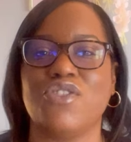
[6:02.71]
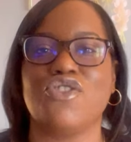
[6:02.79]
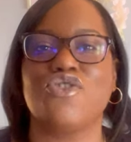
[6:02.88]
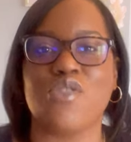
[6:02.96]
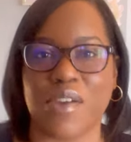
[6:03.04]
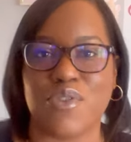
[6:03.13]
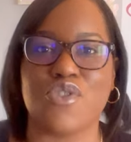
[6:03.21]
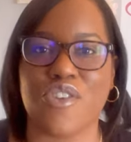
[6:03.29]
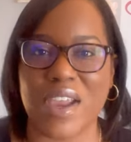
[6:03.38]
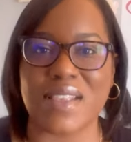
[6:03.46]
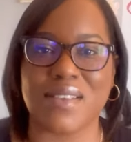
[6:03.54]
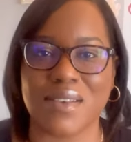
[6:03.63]
just drive you
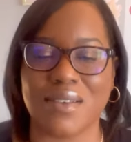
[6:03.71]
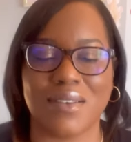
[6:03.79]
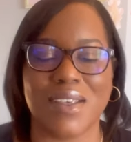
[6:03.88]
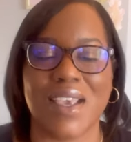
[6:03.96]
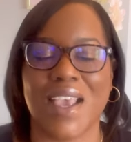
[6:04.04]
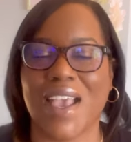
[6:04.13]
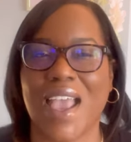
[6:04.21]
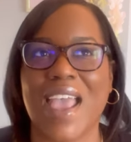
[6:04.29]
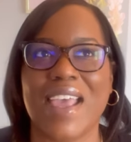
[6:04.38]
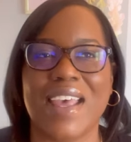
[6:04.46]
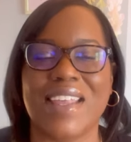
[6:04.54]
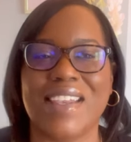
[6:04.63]
crazy.
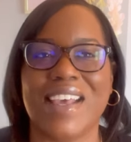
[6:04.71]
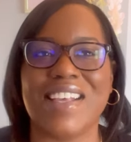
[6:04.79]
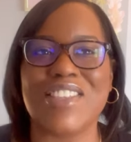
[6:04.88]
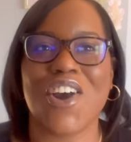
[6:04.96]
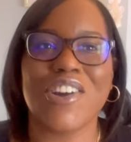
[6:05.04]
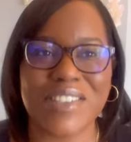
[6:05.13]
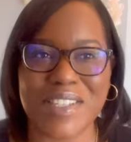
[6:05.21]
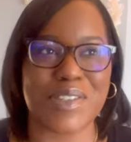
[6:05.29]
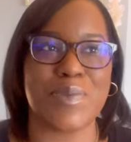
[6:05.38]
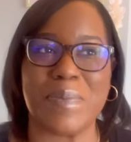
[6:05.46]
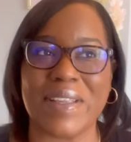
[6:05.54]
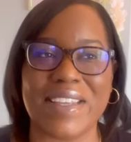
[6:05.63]
And it's hard to
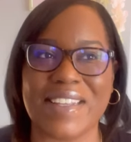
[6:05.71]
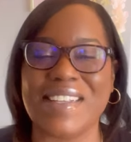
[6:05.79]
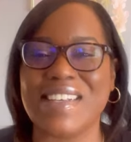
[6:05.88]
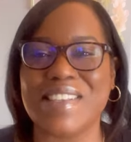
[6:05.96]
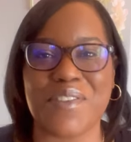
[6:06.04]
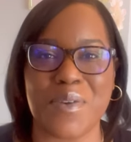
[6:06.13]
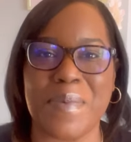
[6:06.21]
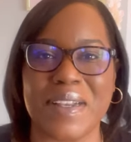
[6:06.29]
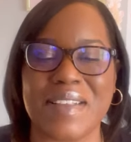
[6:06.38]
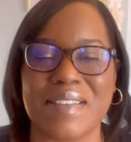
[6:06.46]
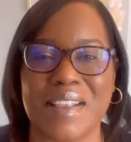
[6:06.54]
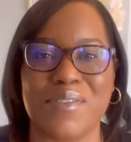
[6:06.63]
explain because
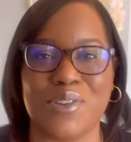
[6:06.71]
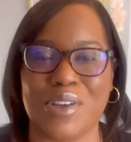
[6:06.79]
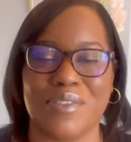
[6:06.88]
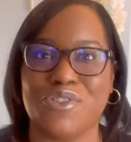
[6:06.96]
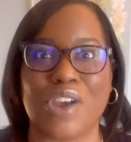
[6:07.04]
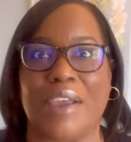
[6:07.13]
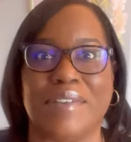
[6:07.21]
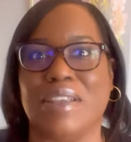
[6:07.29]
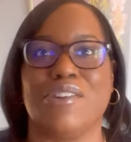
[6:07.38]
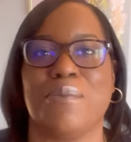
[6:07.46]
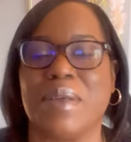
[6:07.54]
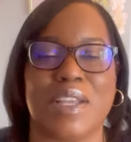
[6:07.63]
everybody's level of driving
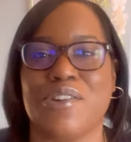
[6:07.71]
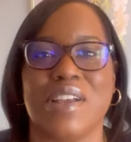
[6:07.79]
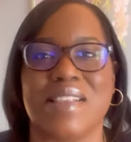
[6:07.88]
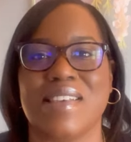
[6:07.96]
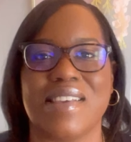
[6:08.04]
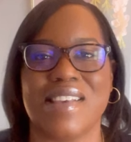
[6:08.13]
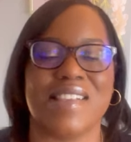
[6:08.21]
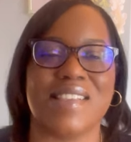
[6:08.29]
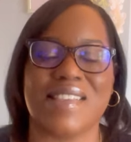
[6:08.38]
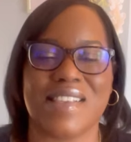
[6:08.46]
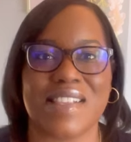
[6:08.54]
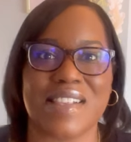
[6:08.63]
somebody crazy is
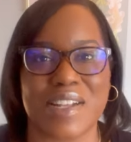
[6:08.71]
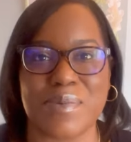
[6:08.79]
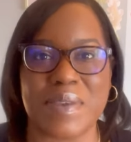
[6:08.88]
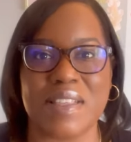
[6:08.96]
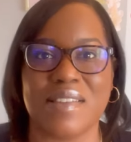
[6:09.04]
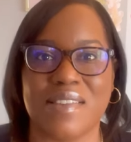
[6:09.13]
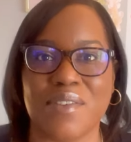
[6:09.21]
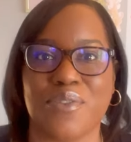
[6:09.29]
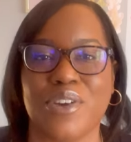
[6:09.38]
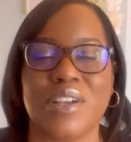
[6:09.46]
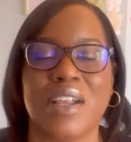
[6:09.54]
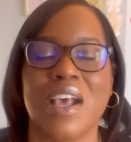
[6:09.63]
gonna be
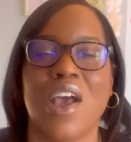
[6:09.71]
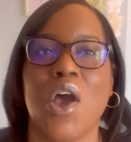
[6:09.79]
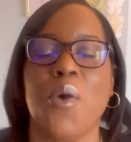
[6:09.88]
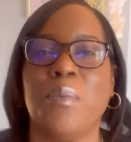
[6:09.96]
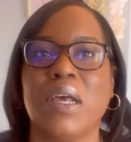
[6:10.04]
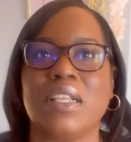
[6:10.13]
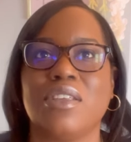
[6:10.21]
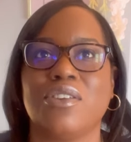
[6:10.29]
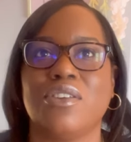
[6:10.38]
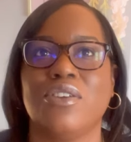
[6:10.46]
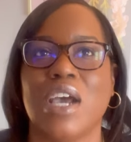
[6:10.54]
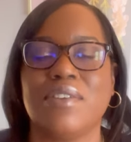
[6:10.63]
different. But
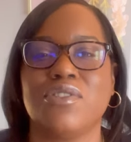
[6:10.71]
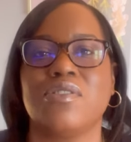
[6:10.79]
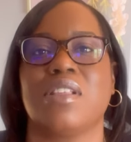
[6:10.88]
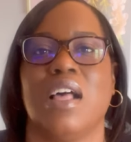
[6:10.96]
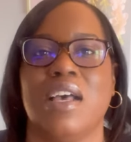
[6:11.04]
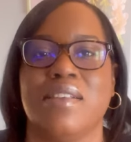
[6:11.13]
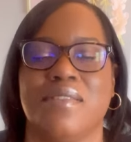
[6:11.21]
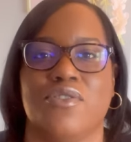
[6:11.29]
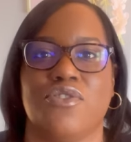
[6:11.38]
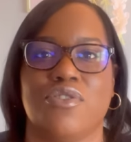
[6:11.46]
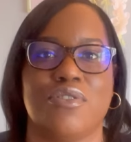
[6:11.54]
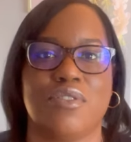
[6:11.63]
you have these clients that
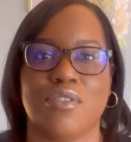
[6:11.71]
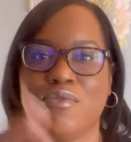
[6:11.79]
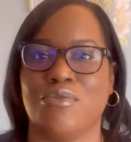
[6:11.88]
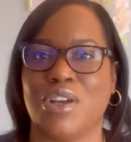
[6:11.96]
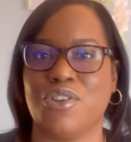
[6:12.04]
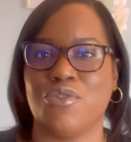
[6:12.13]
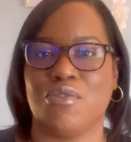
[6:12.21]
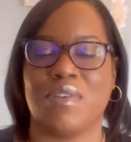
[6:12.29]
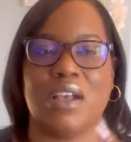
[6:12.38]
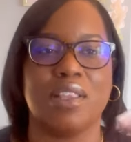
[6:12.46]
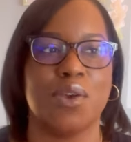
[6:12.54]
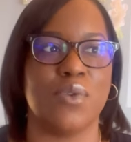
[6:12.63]
just run you
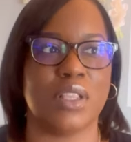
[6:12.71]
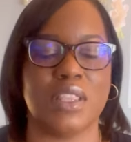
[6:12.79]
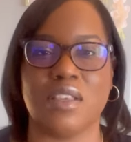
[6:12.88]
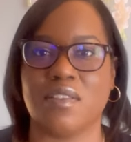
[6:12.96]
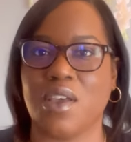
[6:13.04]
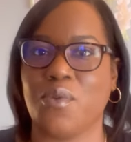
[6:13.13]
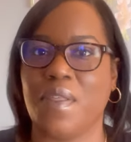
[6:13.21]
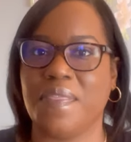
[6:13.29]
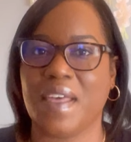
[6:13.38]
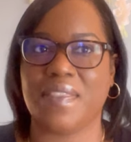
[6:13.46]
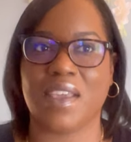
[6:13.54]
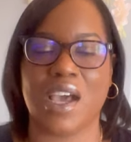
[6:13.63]
around. They want this, they want
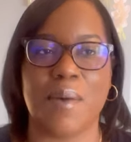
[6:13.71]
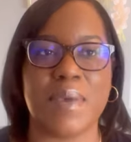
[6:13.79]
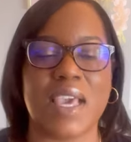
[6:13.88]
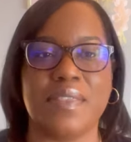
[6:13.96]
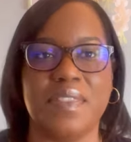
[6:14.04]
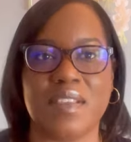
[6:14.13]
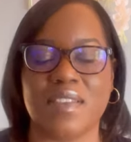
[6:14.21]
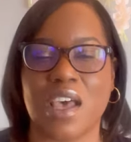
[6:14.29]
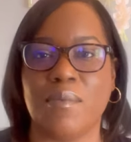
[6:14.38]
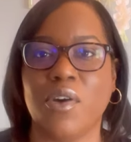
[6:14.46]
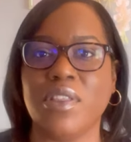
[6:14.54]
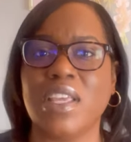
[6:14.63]
that. They're coming at this
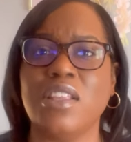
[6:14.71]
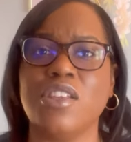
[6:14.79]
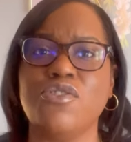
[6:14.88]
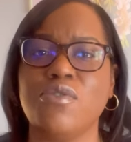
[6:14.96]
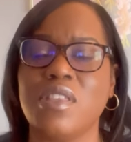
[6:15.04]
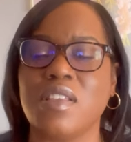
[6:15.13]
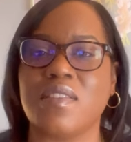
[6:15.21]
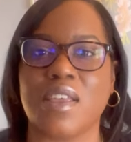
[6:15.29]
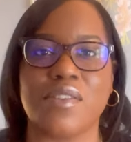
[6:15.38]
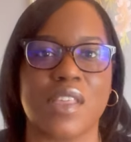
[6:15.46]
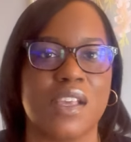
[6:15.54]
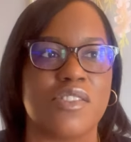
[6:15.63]
time. Oh, they can you do this?
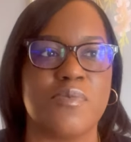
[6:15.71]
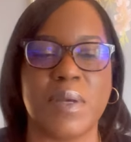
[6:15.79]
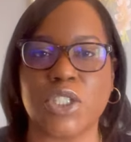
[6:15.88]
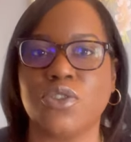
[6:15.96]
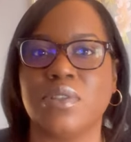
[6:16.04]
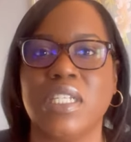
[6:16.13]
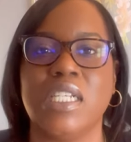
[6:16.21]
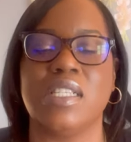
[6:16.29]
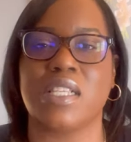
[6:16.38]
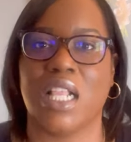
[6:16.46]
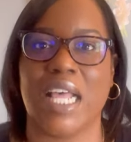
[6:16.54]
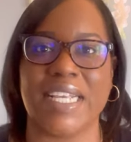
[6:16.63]
They they're special
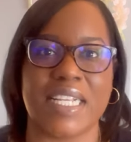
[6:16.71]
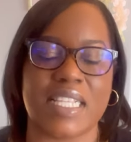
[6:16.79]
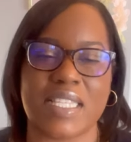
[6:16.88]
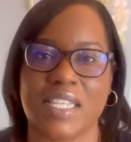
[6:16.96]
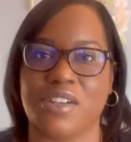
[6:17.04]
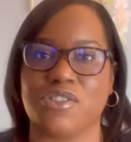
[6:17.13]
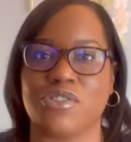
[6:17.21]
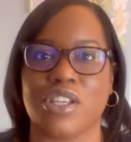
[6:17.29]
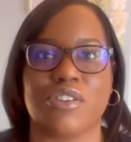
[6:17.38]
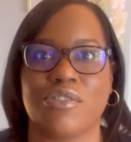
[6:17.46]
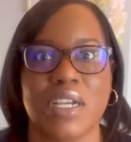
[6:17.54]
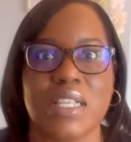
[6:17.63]
needs clients. They're
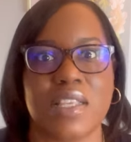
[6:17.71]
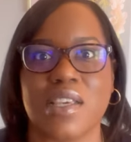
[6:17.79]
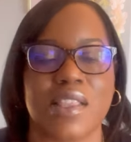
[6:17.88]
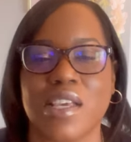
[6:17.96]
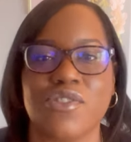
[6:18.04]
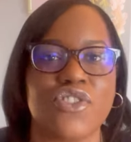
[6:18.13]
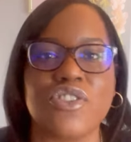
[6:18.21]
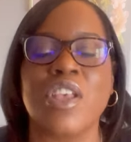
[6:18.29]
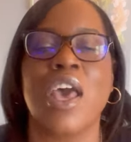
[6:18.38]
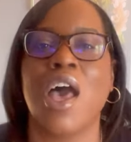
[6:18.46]
they're crazy. They're just